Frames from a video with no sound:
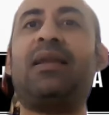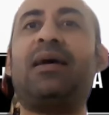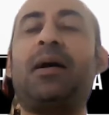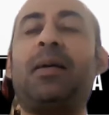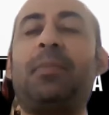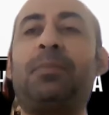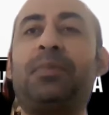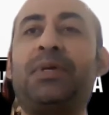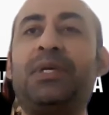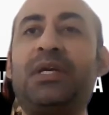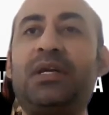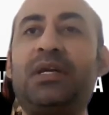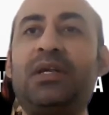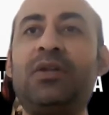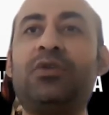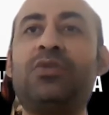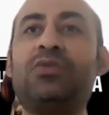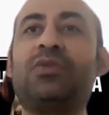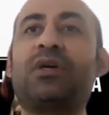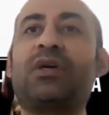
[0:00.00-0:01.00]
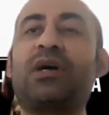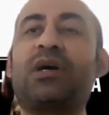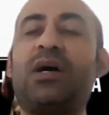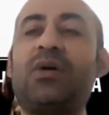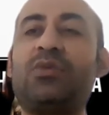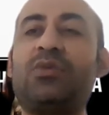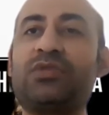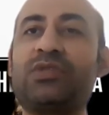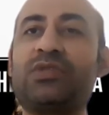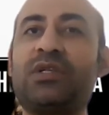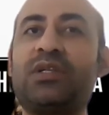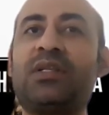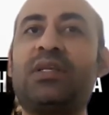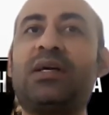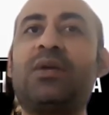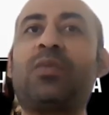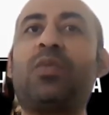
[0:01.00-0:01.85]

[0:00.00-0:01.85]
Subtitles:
appeal to the council that